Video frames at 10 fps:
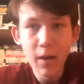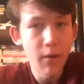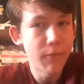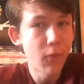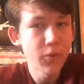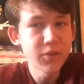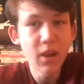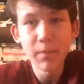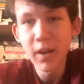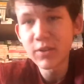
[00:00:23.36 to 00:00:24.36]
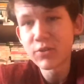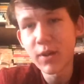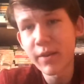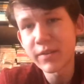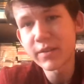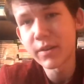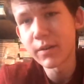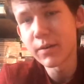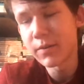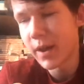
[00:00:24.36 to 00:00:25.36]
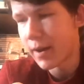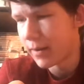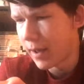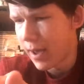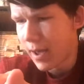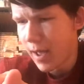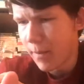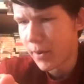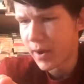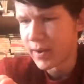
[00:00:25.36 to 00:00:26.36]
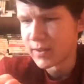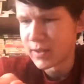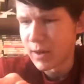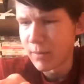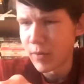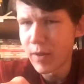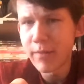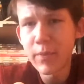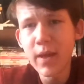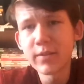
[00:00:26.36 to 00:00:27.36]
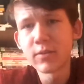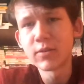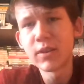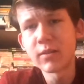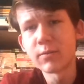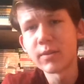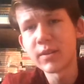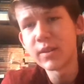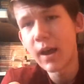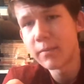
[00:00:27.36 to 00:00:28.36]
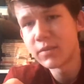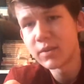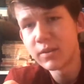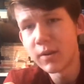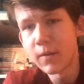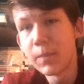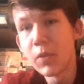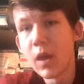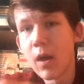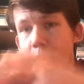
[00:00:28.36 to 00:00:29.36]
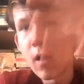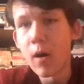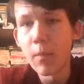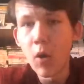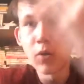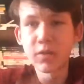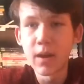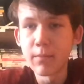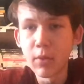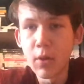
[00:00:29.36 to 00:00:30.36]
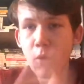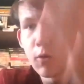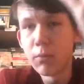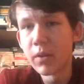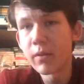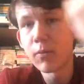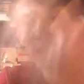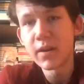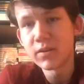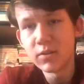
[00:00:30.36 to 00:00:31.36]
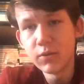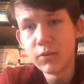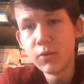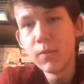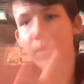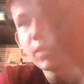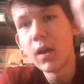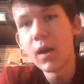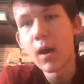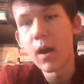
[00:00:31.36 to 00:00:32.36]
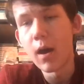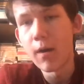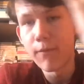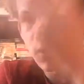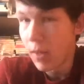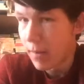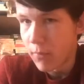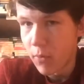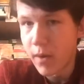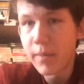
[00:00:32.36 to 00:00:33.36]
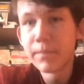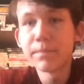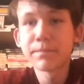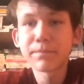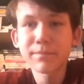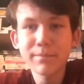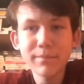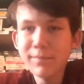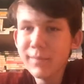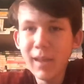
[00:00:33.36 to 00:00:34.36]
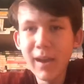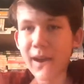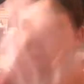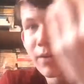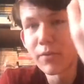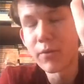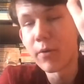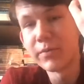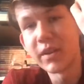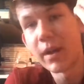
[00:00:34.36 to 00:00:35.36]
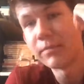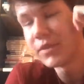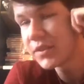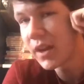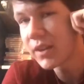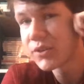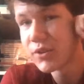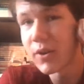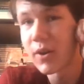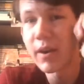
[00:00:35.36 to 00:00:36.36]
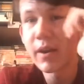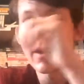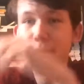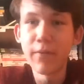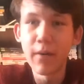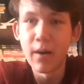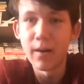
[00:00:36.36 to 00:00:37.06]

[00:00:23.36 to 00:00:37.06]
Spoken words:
unfortunately I'm not sure how that's going to go down because a lot of bands are set to release albums this year. All Time Low, Blink 182, Fall Out Boy, and other groups, and I'm just not sure if